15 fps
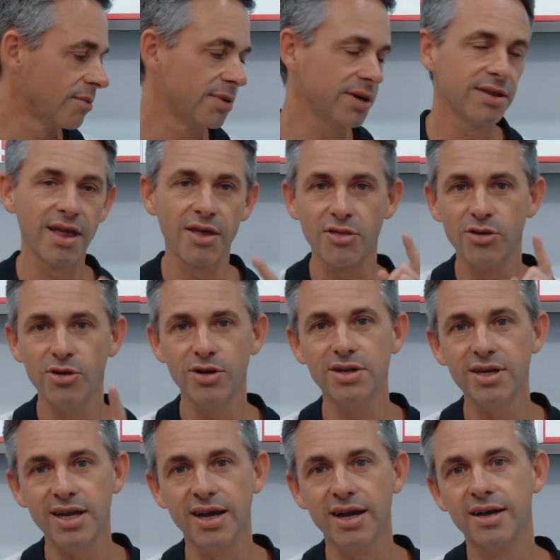But in that third
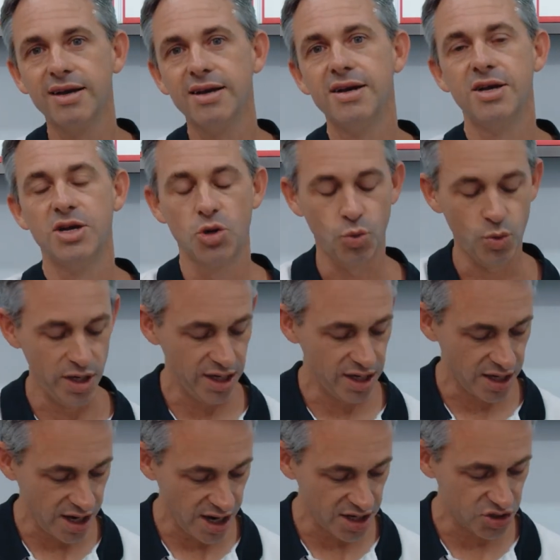year, we are
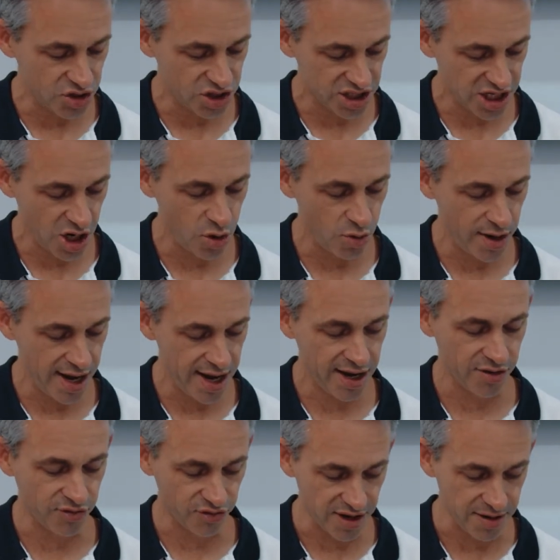going to sow
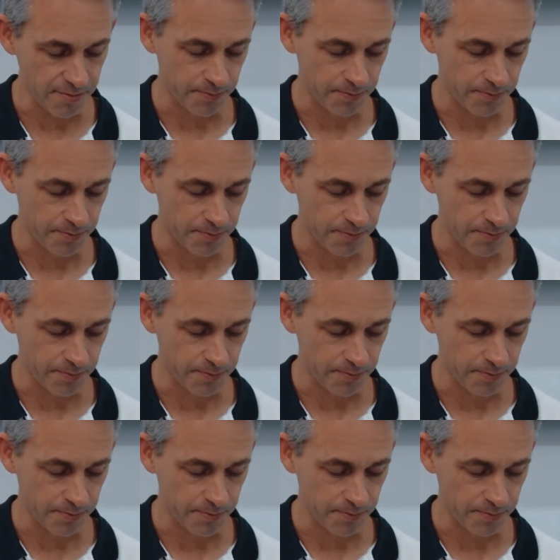and reap.